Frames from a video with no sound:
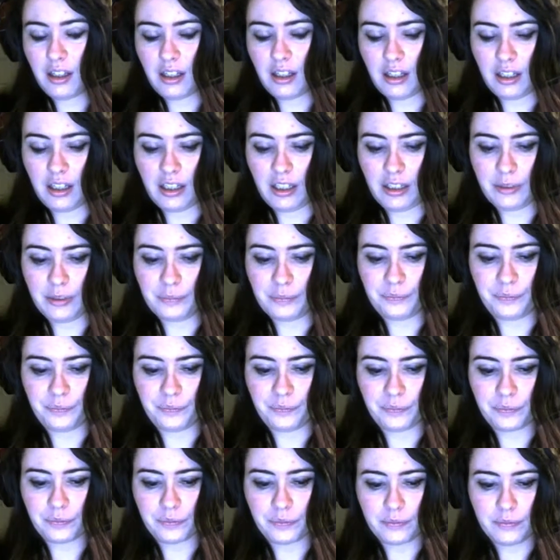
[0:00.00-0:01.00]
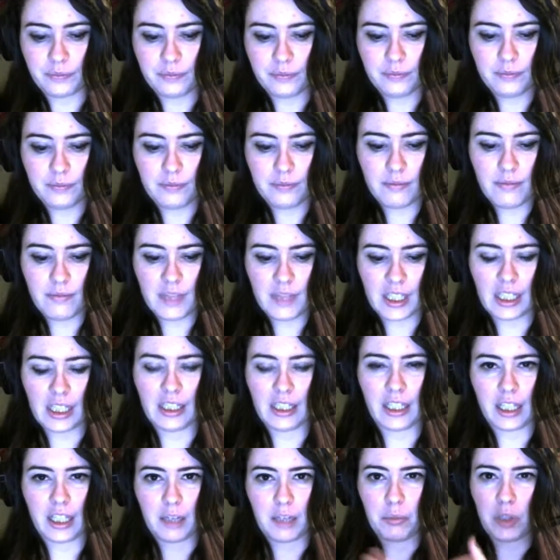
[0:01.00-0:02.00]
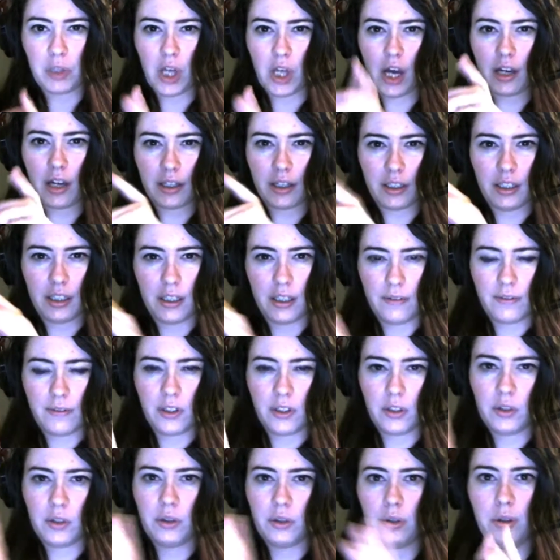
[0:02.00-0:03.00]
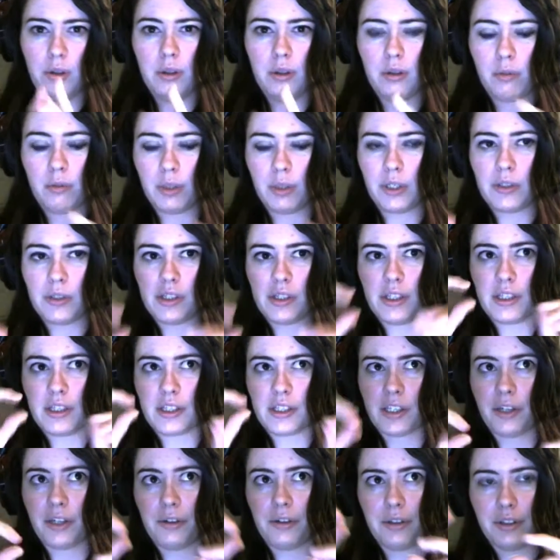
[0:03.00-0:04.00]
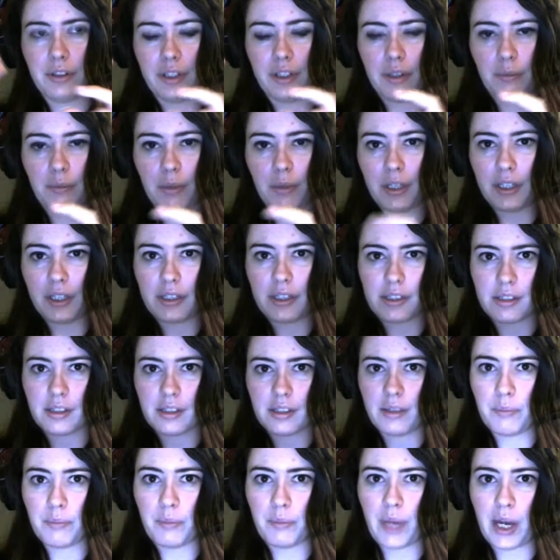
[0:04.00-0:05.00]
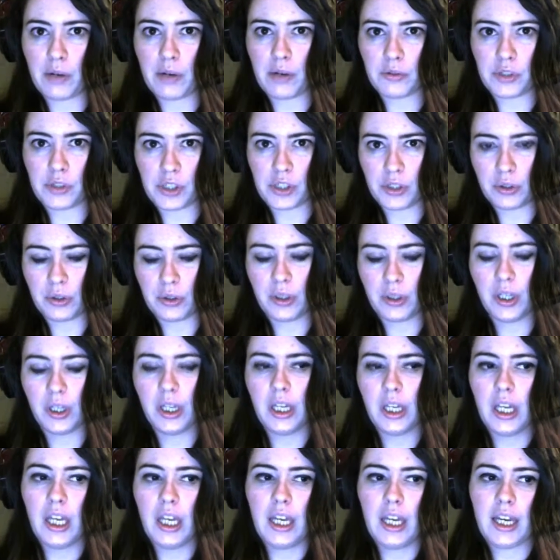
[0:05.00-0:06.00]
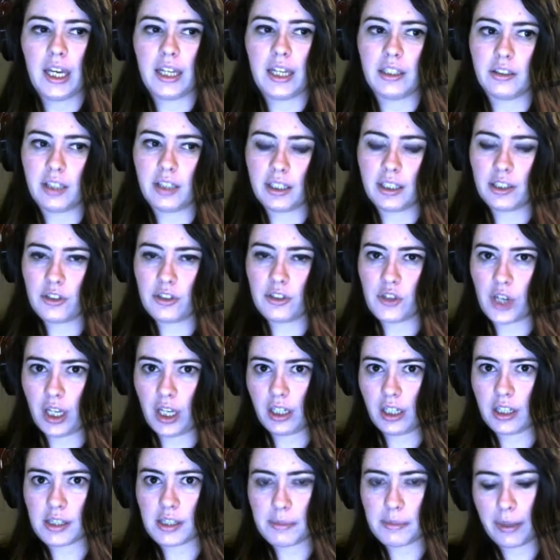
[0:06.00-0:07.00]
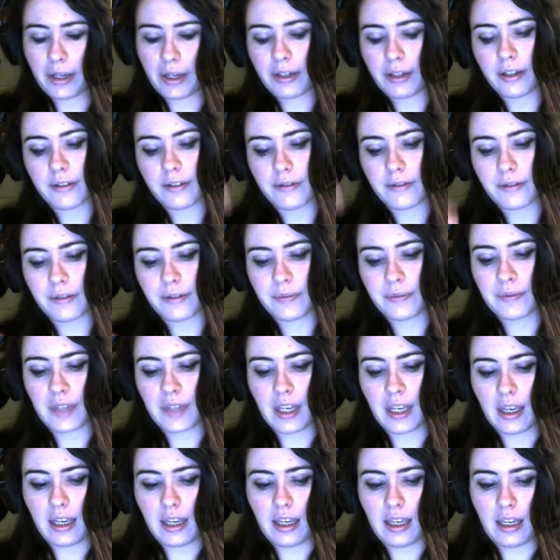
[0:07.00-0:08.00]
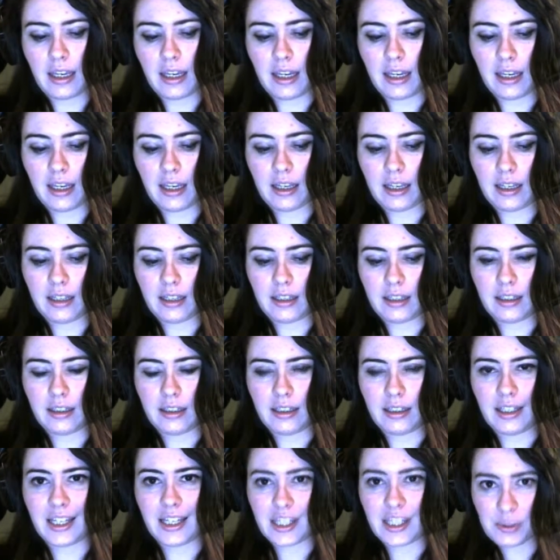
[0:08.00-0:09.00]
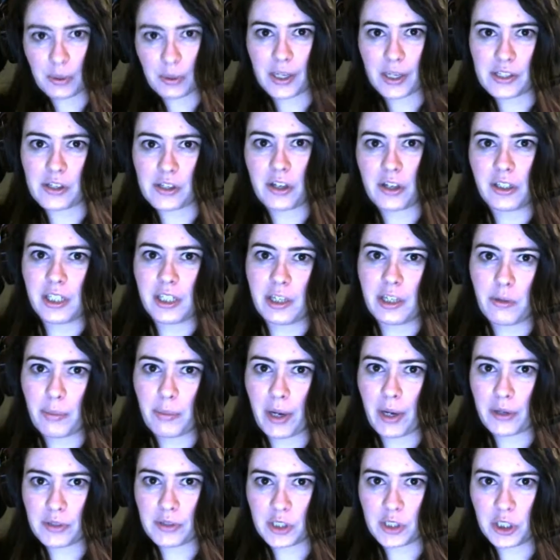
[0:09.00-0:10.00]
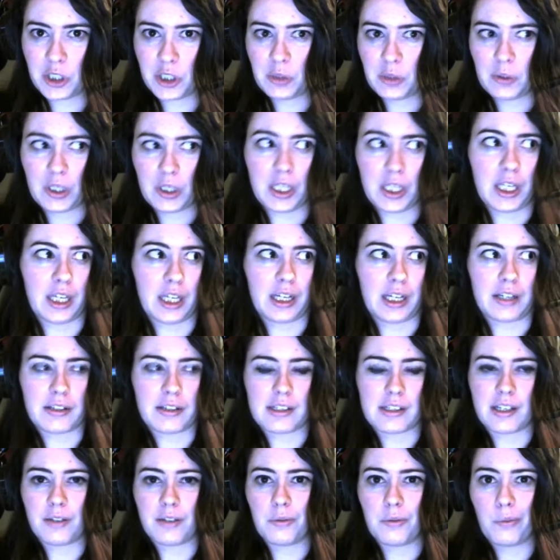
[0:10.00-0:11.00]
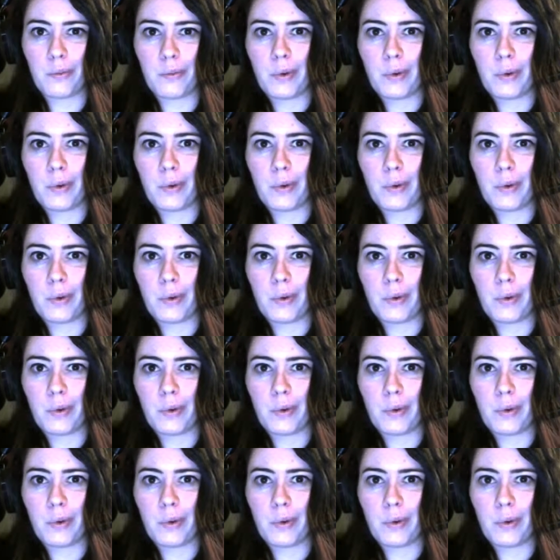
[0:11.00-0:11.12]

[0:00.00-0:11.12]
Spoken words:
a blocky view where you see the skill and then what it's bound to, and then like the chain it's part of. And that's where I saw that they were bound to Q and E, and I was like,